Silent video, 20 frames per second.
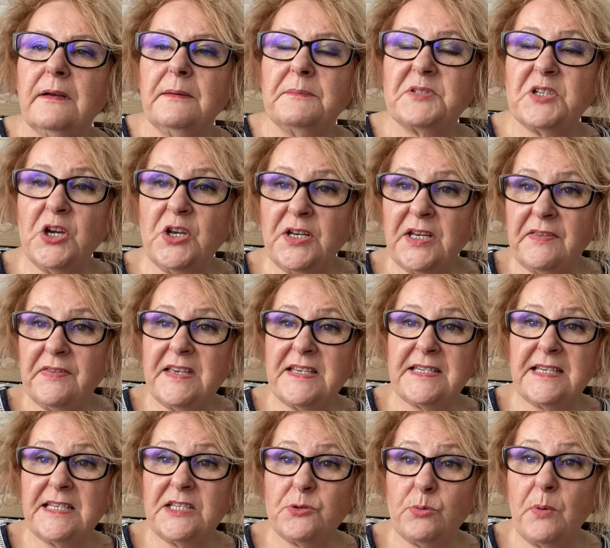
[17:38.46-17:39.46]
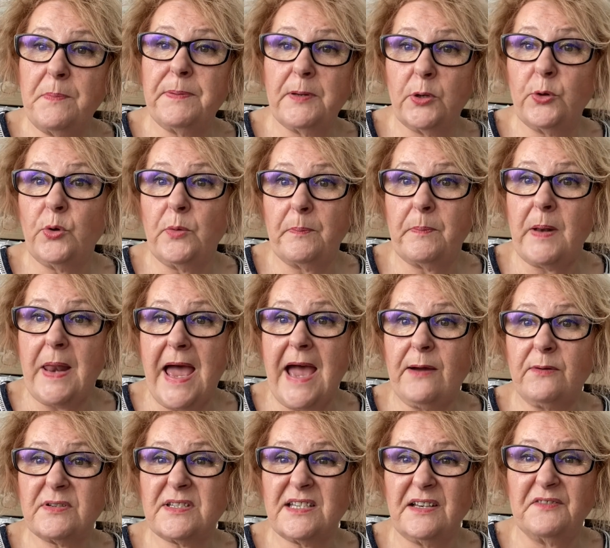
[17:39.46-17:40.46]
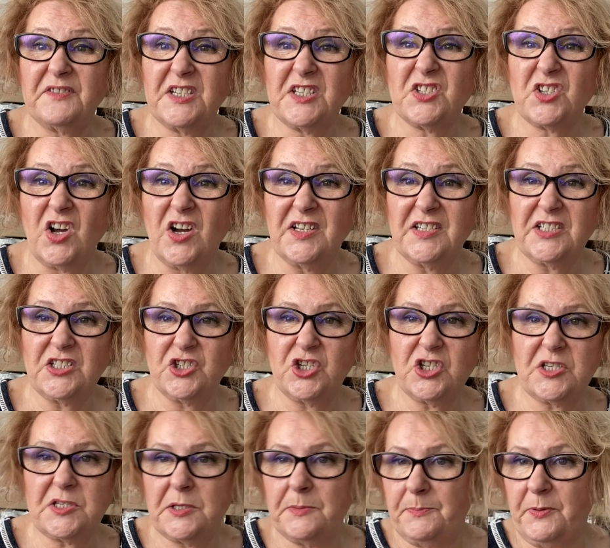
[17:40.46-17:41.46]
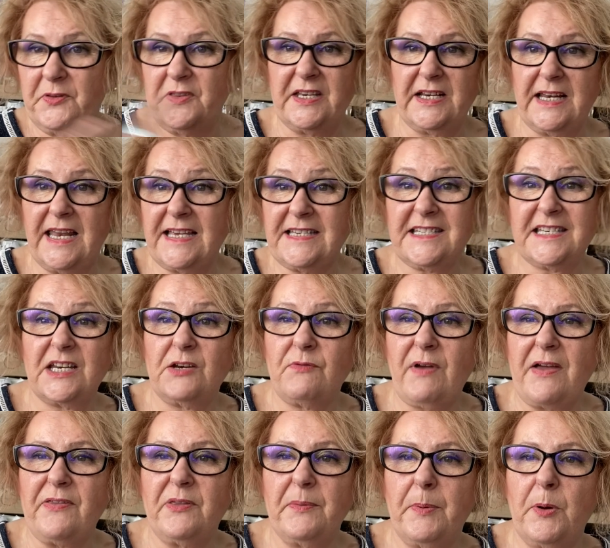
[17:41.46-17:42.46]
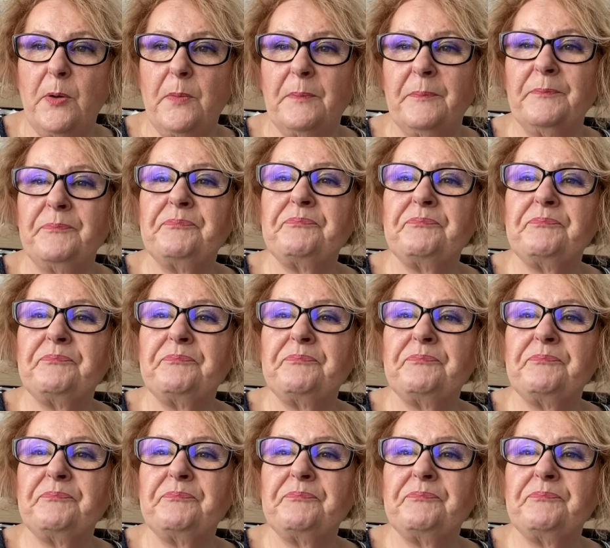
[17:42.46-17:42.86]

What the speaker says: I'm turning this into a bloom blouse. I've decided just to put the elastic around the bottom.